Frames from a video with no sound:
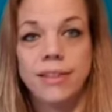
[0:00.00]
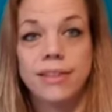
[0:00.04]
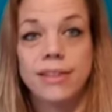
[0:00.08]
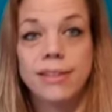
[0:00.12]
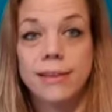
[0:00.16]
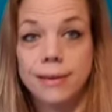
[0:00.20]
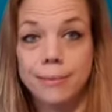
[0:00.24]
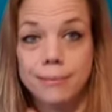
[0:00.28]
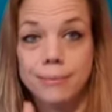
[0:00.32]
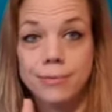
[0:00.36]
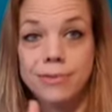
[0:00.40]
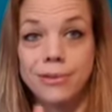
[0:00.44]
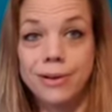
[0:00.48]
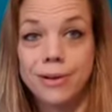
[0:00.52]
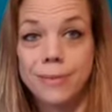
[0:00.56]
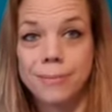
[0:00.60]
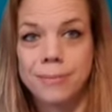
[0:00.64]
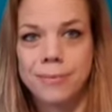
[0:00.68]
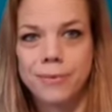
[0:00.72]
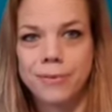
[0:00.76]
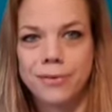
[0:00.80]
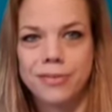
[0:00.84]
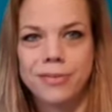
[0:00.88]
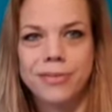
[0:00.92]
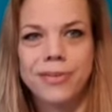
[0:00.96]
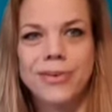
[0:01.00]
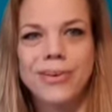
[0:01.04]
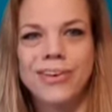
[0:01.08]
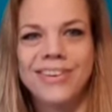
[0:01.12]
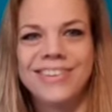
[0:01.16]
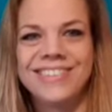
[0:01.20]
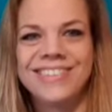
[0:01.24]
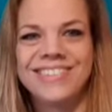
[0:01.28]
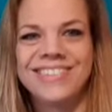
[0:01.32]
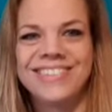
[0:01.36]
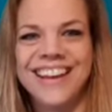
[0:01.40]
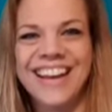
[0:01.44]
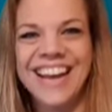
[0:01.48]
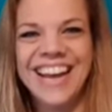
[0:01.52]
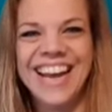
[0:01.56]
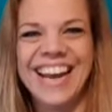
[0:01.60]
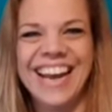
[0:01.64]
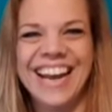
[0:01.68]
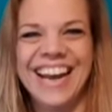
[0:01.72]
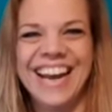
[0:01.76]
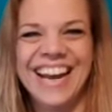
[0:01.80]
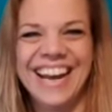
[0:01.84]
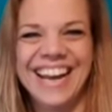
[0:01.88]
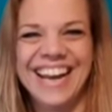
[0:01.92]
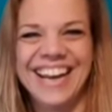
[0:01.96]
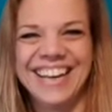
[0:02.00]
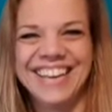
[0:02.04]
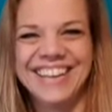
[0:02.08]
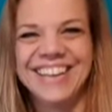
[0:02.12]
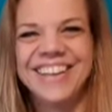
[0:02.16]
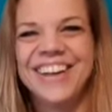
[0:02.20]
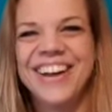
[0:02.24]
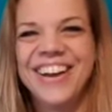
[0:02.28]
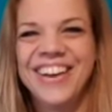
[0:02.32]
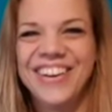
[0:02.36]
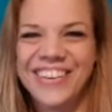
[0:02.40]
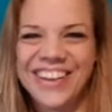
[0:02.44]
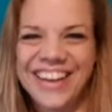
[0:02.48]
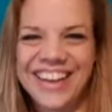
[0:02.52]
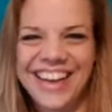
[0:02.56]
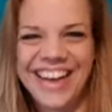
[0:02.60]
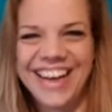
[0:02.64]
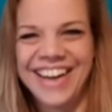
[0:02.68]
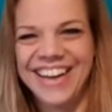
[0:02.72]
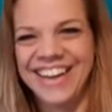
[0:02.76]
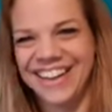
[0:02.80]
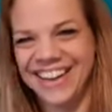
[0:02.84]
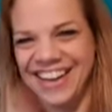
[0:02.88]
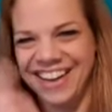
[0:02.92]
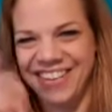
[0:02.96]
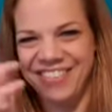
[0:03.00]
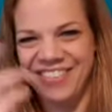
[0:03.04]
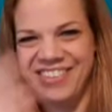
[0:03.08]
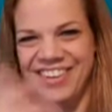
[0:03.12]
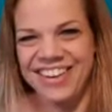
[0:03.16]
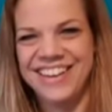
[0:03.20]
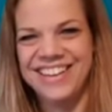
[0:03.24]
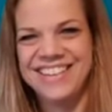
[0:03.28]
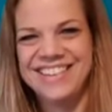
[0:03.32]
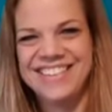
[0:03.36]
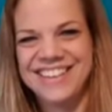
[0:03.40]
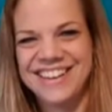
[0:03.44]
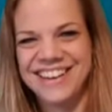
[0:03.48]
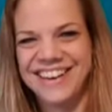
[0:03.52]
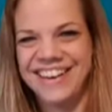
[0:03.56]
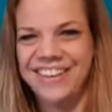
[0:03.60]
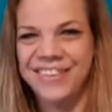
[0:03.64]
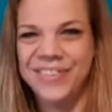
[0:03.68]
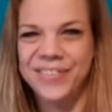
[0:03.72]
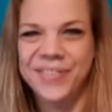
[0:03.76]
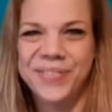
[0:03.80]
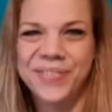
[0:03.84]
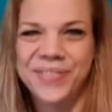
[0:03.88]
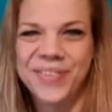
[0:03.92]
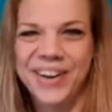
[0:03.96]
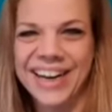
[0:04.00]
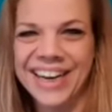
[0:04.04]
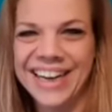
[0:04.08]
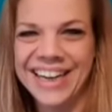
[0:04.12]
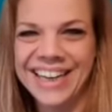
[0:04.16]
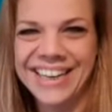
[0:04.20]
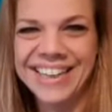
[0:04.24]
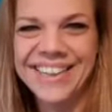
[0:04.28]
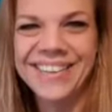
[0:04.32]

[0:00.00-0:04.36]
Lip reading: thumbs up, of course. Okay, have a nice day. Bye.